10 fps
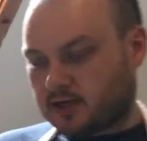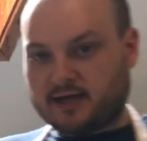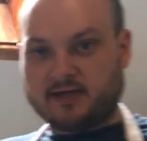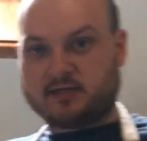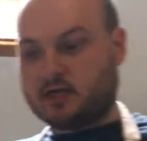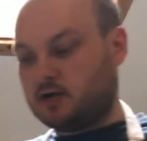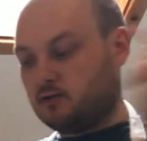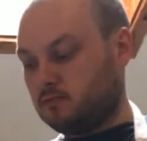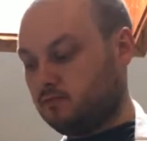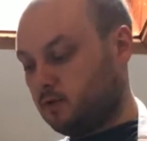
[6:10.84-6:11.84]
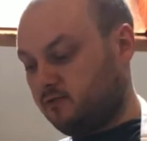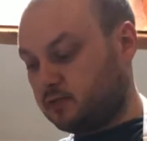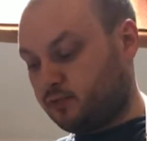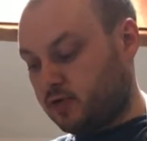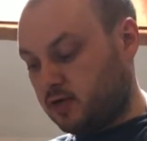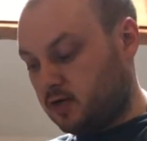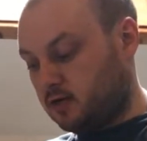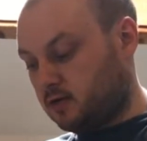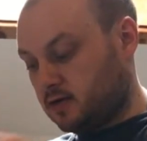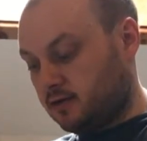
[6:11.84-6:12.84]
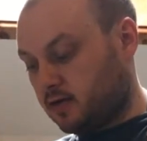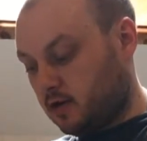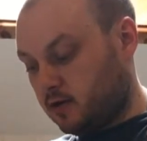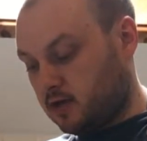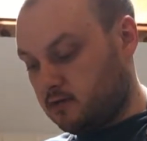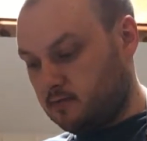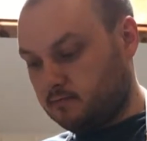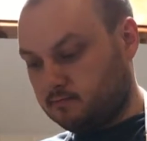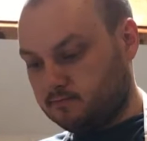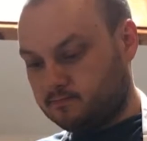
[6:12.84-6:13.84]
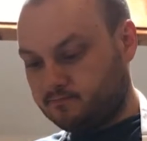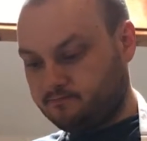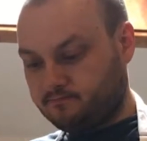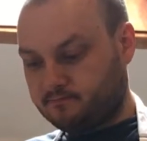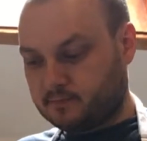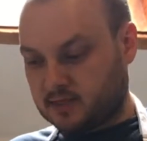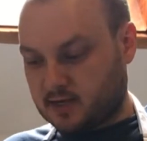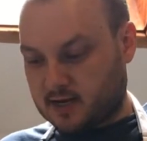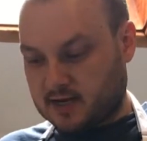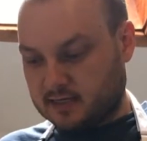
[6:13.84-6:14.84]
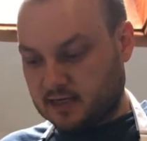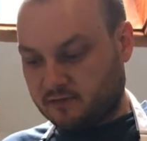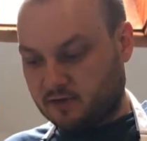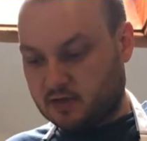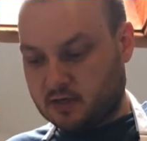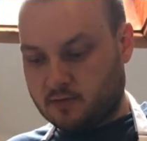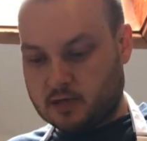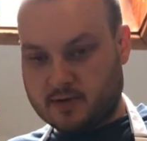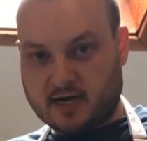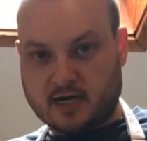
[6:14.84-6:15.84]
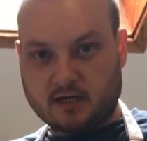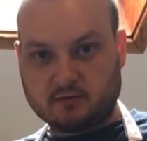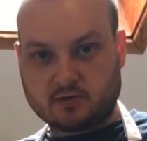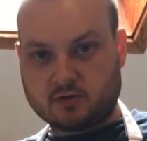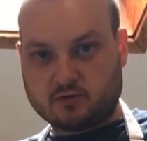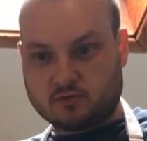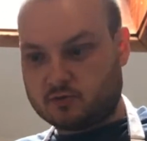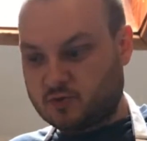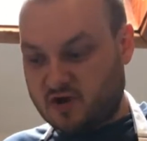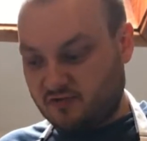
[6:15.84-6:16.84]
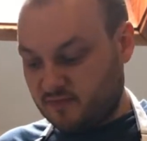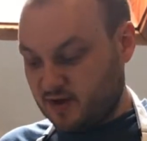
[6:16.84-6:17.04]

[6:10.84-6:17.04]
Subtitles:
Okay, so oven's preheated and now they're going in, and we'll have a look at them in about 12